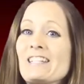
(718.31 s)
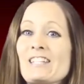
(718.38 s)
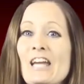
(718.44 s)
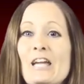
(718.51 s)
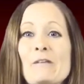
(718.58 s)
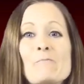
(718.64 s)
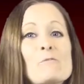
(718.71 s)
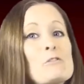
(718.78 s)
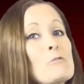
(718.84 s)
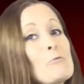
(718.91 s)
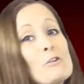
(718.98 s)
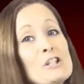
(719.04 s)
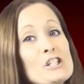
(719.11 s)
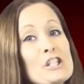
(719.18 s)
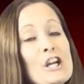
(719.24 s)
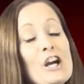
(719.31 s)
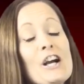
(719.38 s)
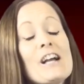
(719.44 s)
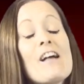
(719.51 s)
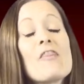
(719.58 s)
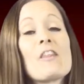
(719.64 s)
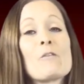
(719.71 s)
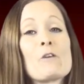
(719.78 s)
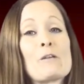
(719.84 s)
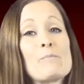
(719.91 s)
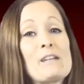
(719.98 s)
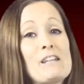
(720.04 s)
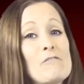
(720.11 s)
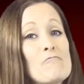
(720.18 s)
James Wisher that will be